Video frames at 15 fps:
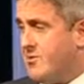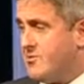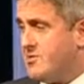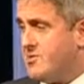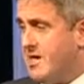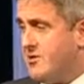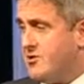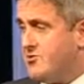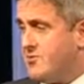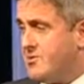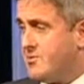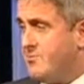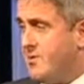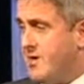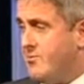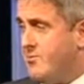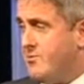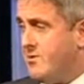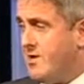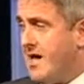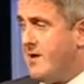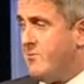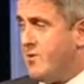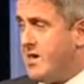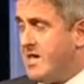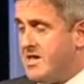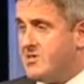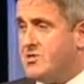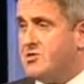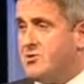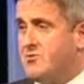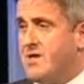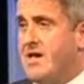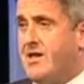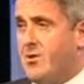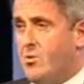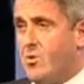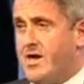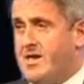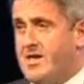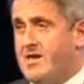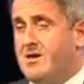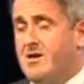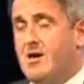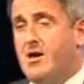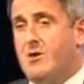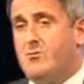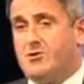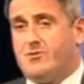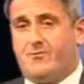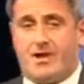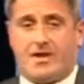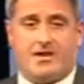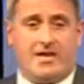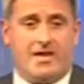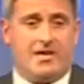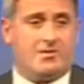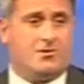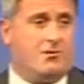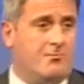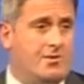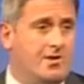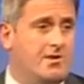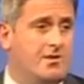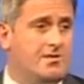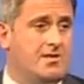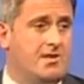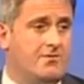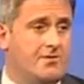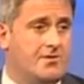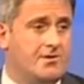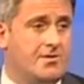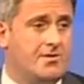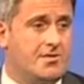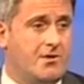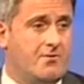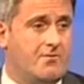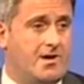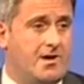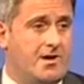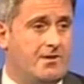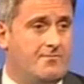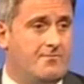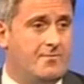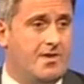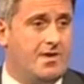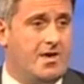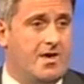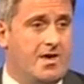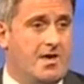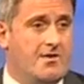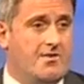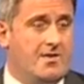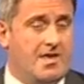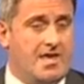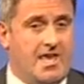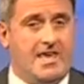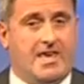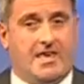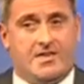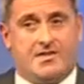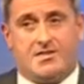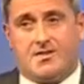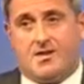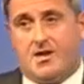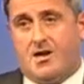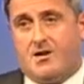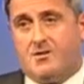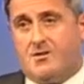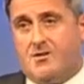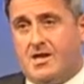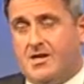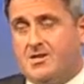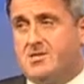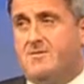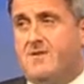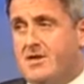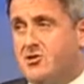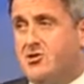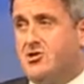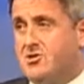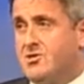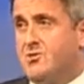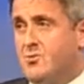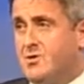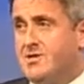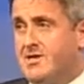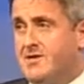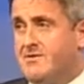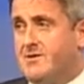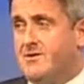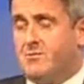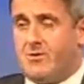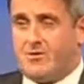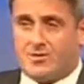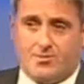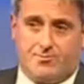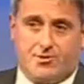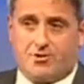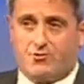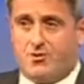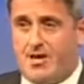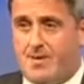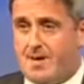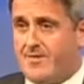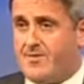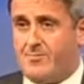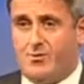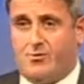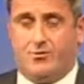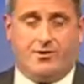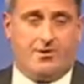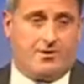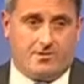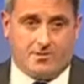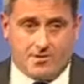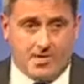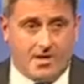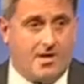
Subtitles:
the most dangerous people, and we need to do that in a way which frankly has not been delivered so far. The key is that the interventions that we deliver, whether it's upstream, at the border,